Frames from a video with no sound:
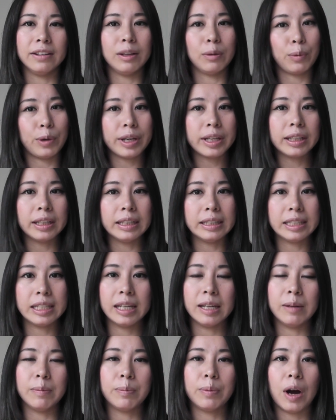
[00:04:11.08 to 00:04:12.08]
The weekly
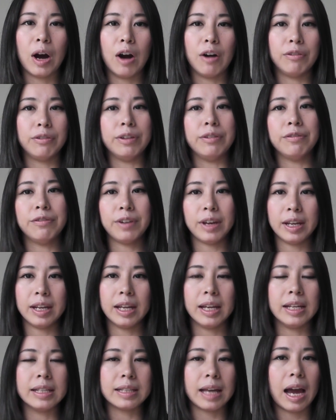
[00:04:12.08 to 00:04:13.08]
tip of in
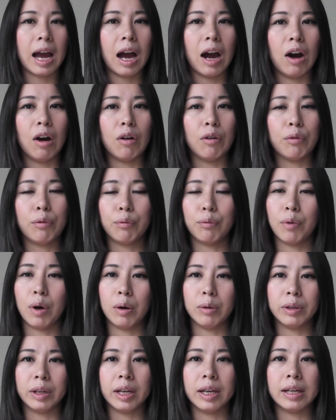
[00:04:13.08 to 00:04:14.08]
fitness, health,
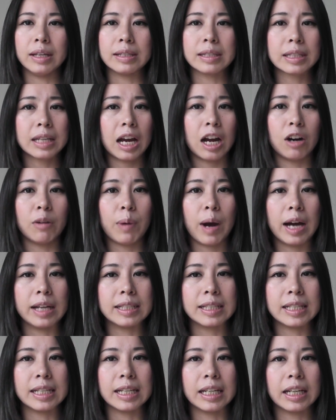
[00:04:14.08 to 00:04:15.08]
wellness,
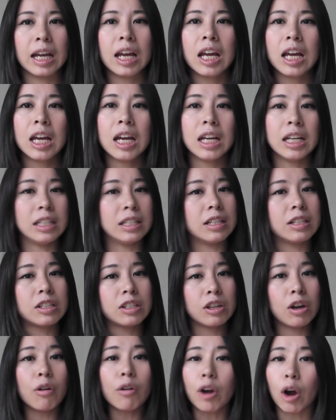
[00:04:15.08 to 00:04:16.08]
chiropractic is
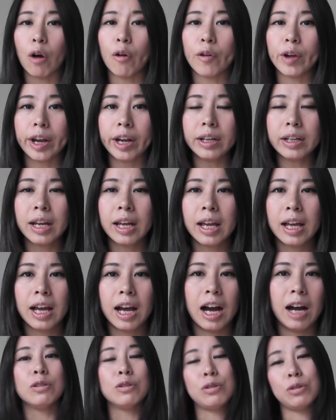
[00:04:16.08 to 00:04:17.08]
still going.
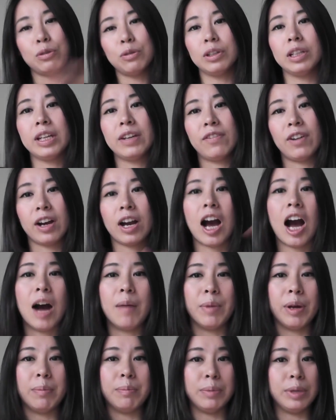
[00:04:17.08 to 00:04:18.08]
Do leave a
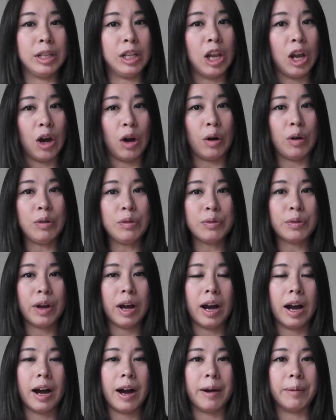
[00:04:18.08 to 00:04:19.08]
comment below
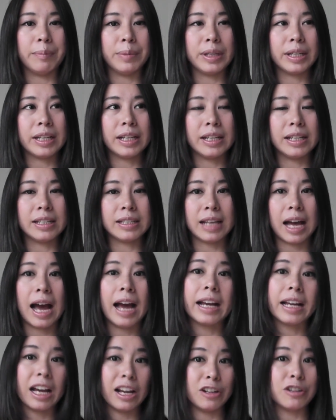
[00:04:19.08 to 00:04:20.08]
because
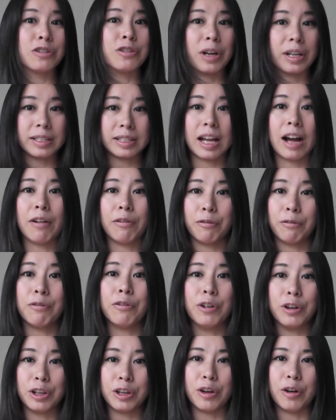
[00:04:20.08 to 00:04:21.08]
I can dress out
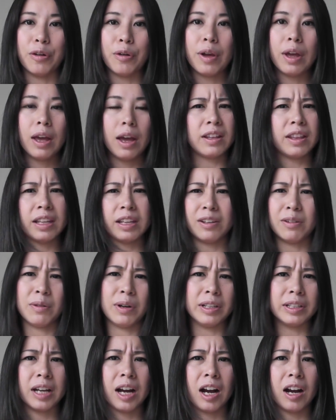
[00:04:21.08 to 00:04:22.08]
for you. Anything you
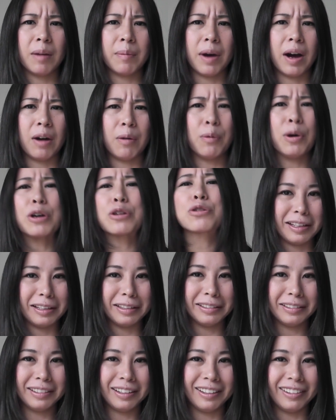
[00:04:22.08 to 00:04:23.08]
want to talk about, what should you
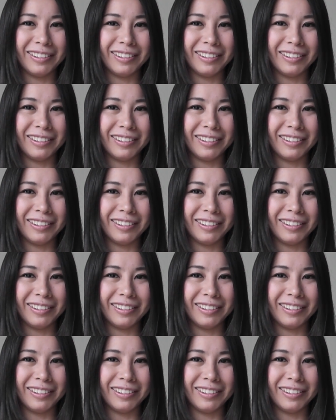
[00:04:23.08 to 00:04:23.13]
do?